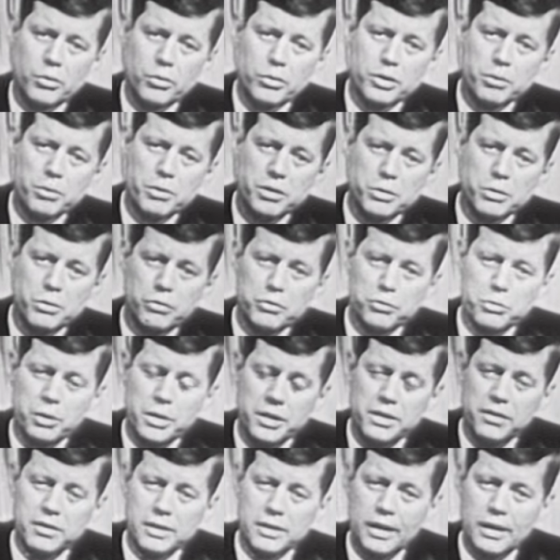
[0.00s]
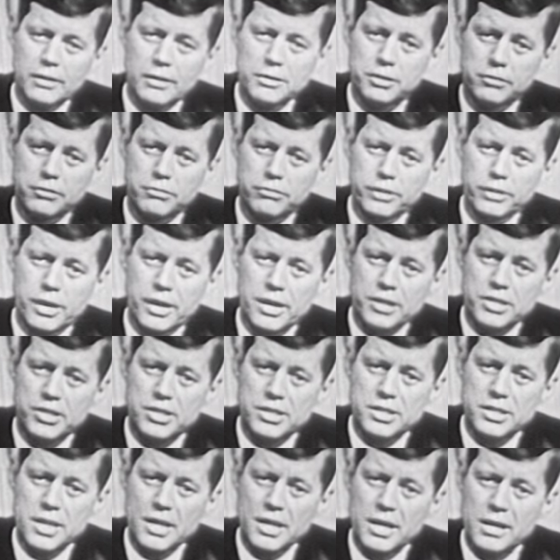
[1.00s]
only when you have 20,000 flights
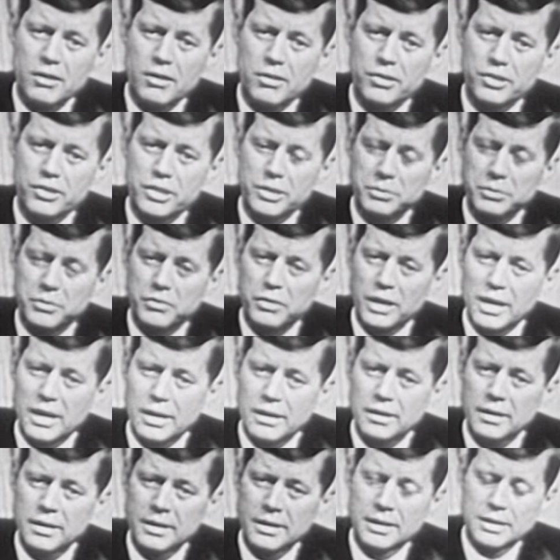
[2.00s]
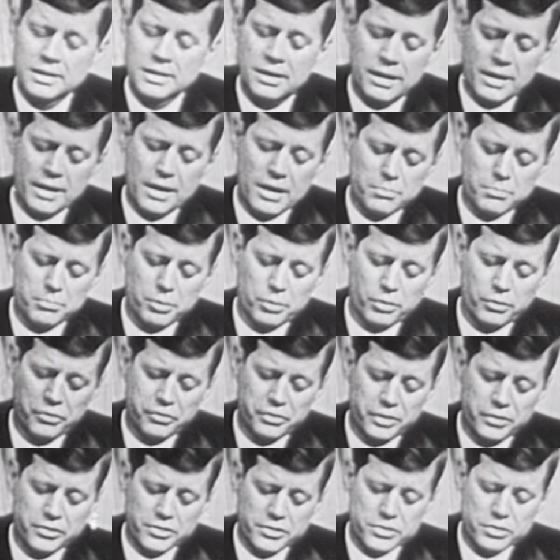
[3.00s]
a year. Some of our
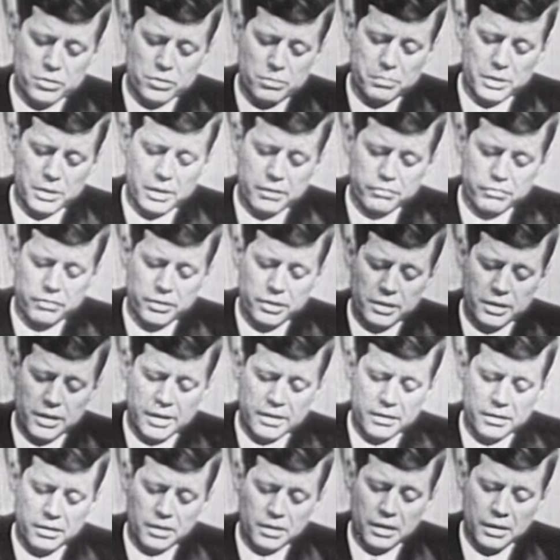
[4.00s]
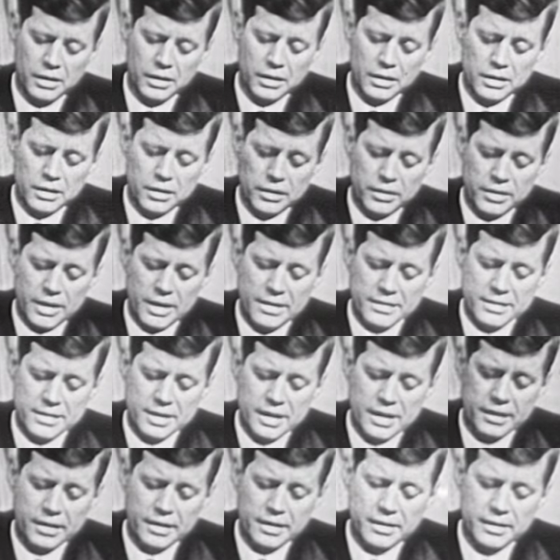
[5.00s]
airports, such as New Bedford and
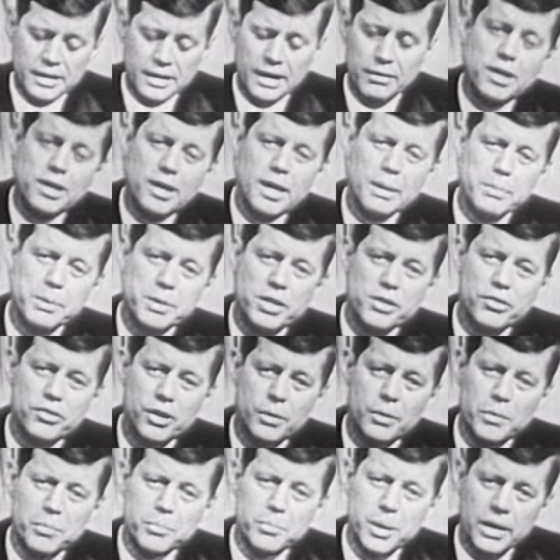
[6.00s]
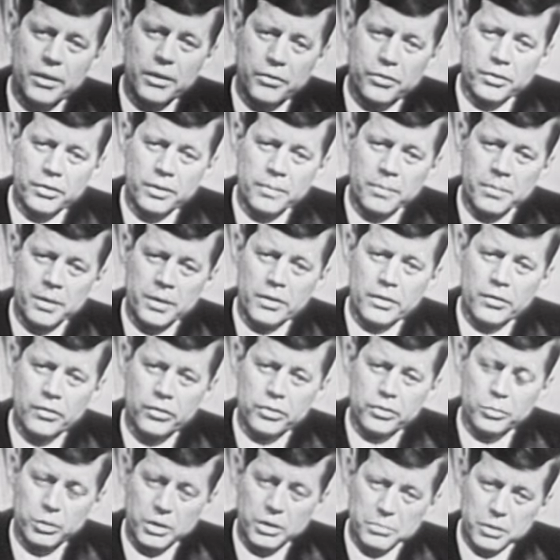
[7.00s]
Nantucket, have less than that.
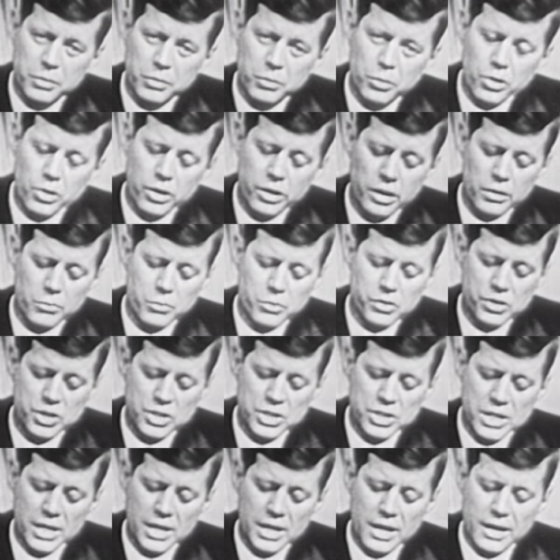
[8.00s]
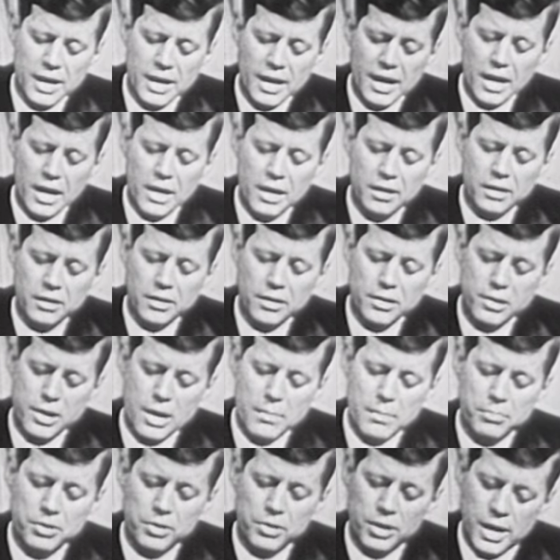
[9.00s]
So we've been working with the CAA in an
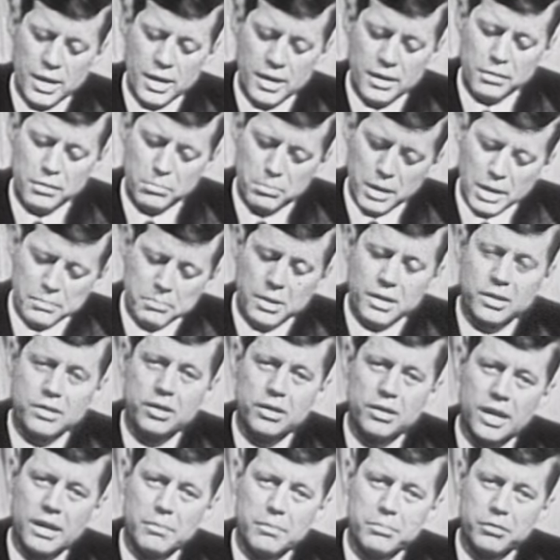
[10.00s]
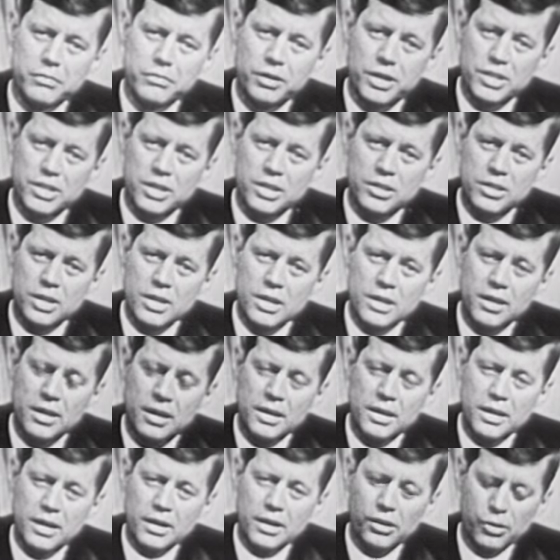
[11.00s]
attempt to get an amendment to their provisions
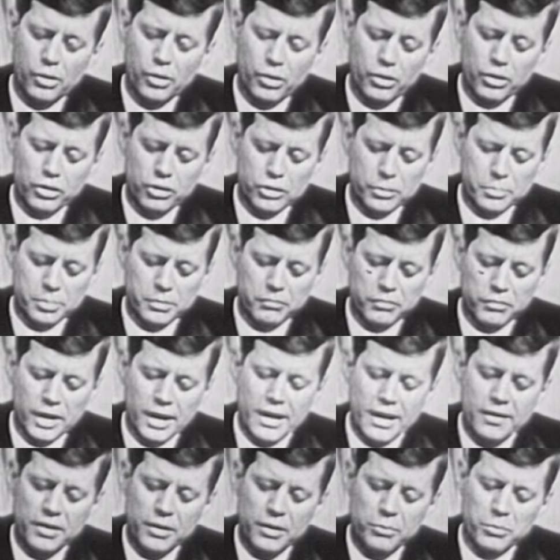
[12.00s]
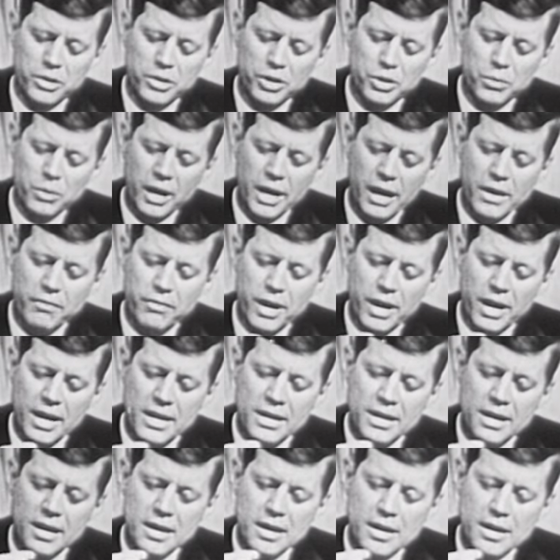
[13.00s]
in order to provide that when you have a